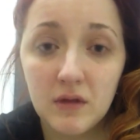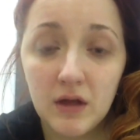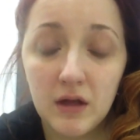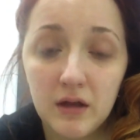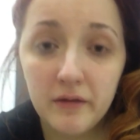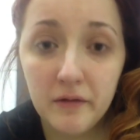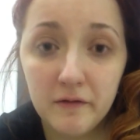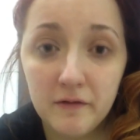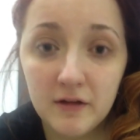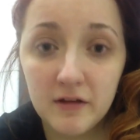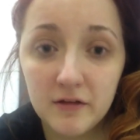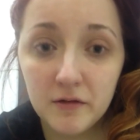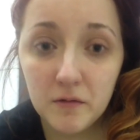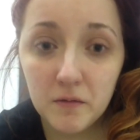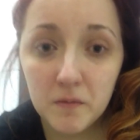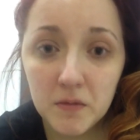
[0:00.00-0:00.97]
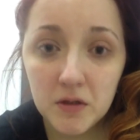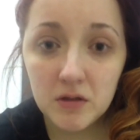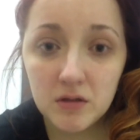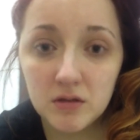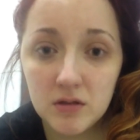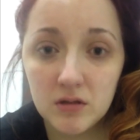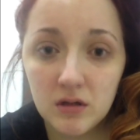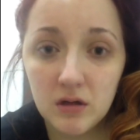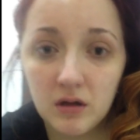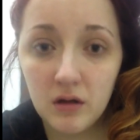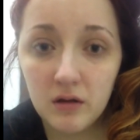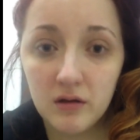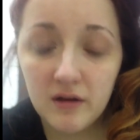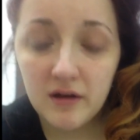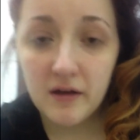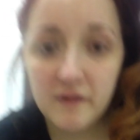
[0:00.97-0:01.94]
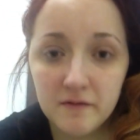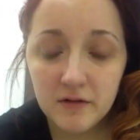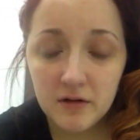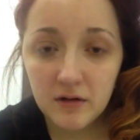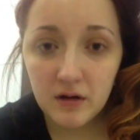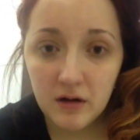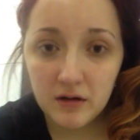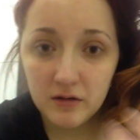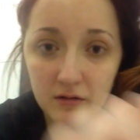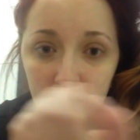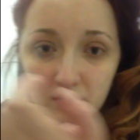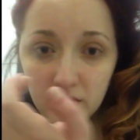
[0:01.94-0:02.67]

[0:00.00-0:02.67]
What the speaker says: I love her so much. I look after her.